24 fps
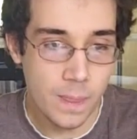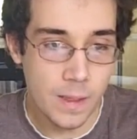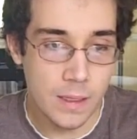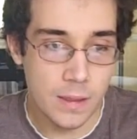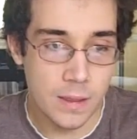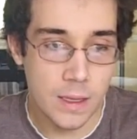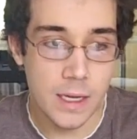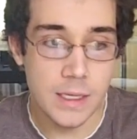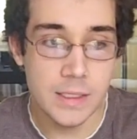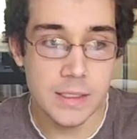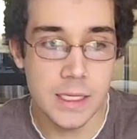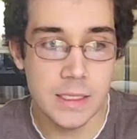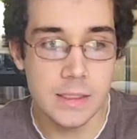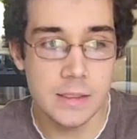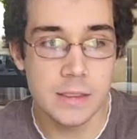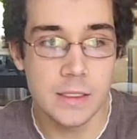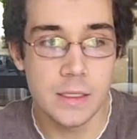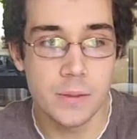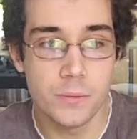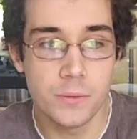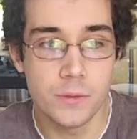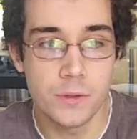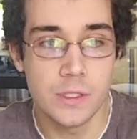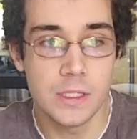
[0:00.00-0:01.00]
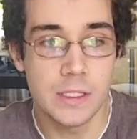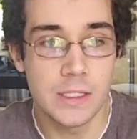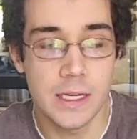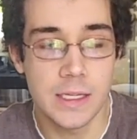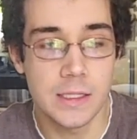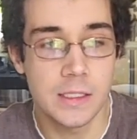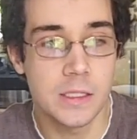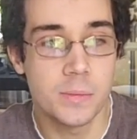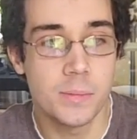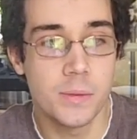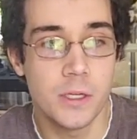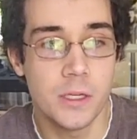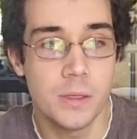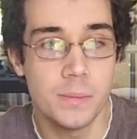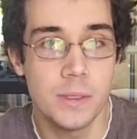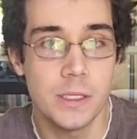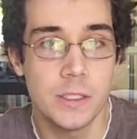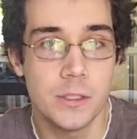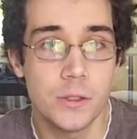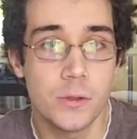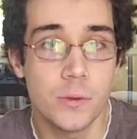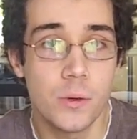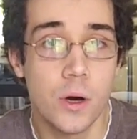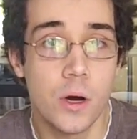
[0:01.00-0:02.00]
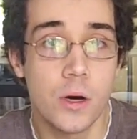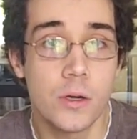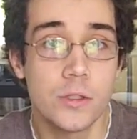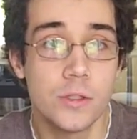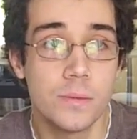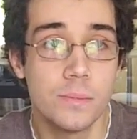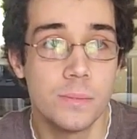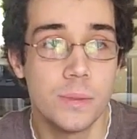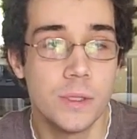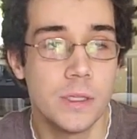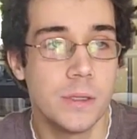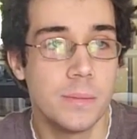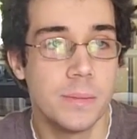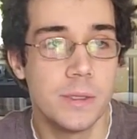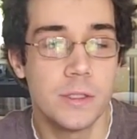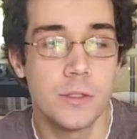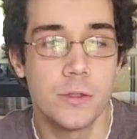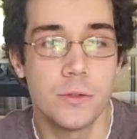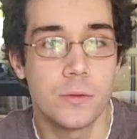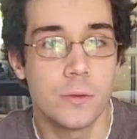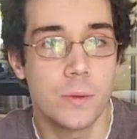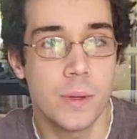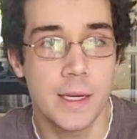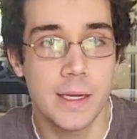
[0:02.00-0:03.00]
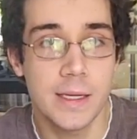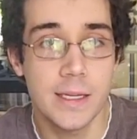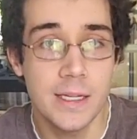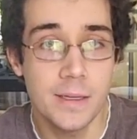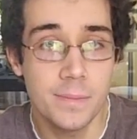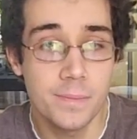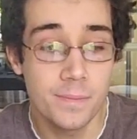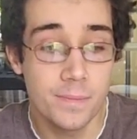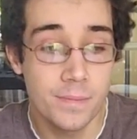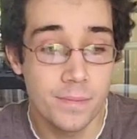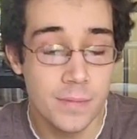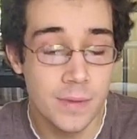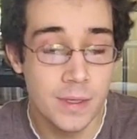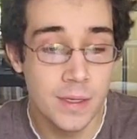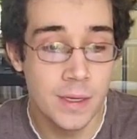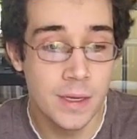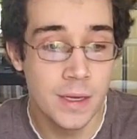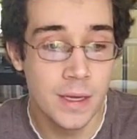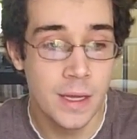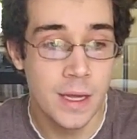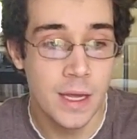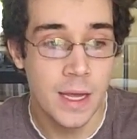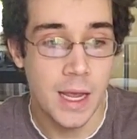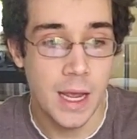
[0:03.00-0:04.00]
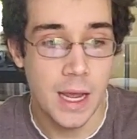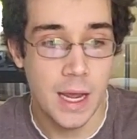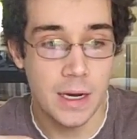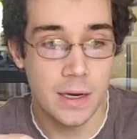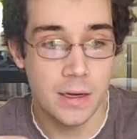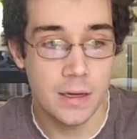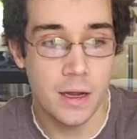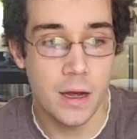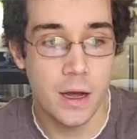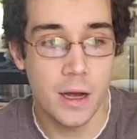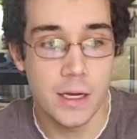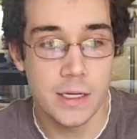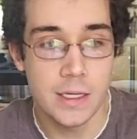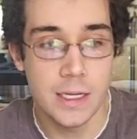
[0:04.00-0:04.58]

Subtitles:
Light density woods, it tends to burn a bit too hot and burn a bit too quickly, and high